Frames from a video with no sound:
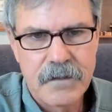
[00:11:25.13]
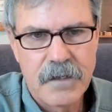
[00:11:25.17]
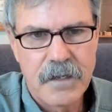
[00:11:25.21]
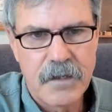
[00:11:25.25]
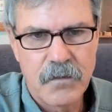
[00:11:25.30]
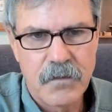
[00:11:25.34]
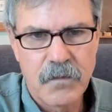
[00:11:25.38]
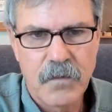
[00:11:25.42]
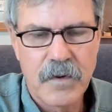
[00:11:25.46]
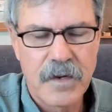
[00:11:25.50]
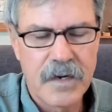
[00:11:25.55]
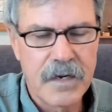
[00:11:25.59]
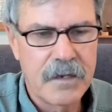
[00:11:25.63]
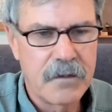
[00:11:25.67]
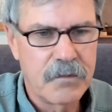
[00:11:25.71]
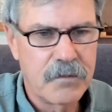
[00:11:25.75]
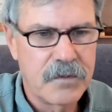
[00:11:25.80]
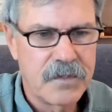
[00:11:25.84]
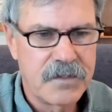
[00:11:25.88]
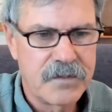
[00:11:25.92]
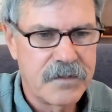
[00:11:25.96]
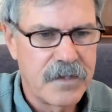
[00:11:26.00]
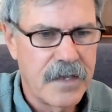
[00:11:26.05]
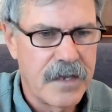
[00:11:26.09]
And what I
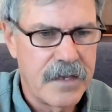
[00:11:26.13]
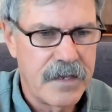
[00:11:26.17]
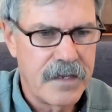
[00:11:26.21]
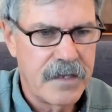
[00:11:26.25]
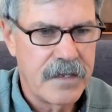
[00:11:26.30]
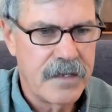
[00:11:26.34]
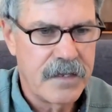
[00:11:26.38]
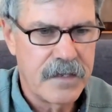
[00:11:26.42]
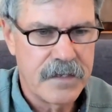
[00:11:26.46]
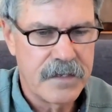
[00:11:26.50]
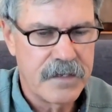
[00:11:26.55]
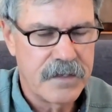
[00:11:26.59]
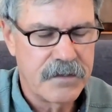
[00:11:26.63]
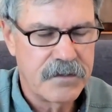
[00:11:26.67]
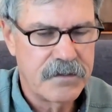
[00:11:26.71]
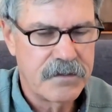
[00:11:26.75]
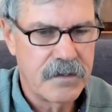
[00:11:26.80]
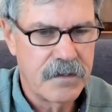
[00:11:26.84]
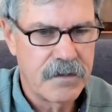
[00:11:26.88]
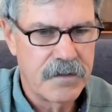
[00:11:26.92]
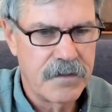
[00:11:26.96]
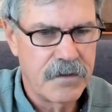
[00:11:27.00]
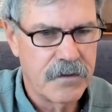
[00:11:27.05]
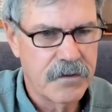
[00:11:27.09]
would say is
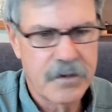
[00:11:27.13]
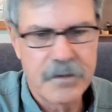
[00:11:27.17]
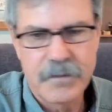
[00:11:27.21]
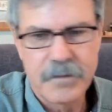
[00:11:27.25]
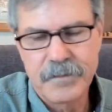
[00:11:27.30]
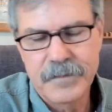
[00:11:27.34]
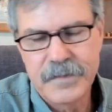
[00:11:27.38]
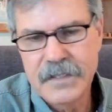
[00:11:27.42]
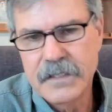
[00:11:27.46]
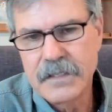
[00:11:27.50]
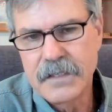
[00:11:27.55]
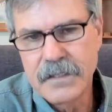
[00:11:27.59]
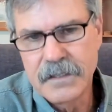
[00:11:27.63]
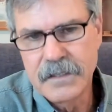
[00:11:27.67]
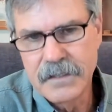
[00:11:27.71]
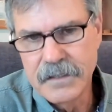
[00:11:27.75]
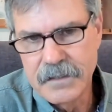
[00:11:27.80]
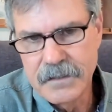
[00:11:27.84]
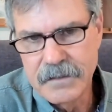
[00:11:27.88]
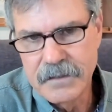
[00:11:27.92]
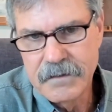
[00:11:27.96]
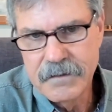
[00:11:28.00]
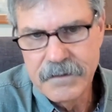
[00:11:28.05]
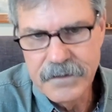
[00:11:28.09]
they're
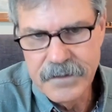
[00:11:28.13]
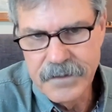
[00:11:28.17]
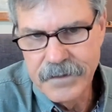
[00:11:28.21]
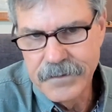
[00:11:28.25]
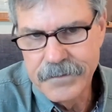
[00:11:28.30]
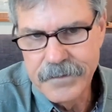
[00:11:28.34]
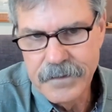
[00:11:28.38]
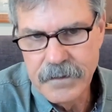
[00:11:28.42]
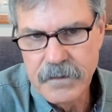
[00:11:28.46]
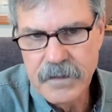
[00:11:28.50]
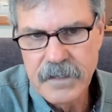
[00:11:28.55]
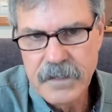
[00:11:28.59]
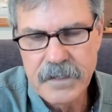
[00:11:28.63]
completely different.